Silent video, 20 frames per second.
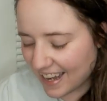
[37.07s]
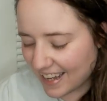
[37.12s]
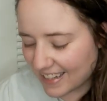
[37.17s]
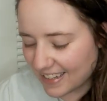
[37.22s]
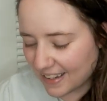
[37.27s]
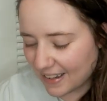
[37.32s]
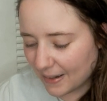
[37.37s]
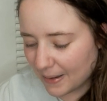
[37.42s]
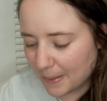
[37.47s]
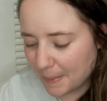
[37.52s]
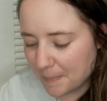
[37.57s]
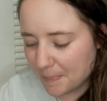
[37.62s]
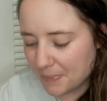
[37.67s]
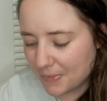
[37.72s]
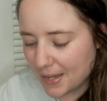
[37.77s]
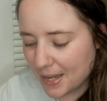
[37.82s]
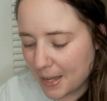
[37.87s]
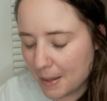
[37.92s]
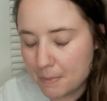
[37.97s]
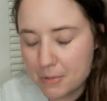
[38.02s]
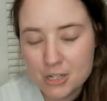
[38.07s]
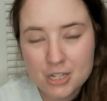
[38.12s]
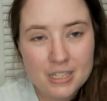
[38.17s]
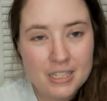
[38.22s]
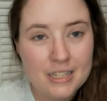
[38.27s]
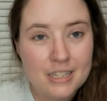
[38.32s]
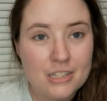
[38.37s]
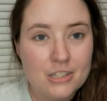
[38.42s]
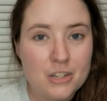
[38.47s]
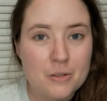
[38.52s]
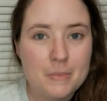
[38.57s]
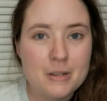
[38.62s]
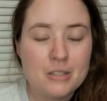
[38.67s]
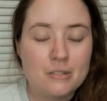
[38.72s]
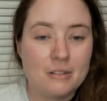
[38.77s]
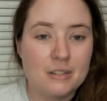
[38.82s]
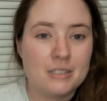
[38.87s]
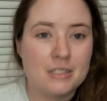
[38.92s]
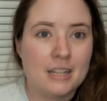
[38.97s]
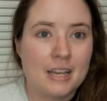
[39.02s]
and um, but she sent these to me,
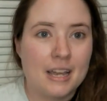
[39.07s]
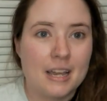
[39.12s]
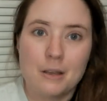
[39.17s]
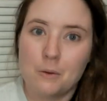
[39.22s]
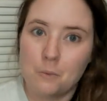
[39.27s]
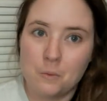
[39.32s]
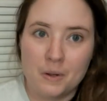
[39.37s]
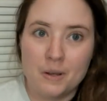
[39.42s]
so I was like,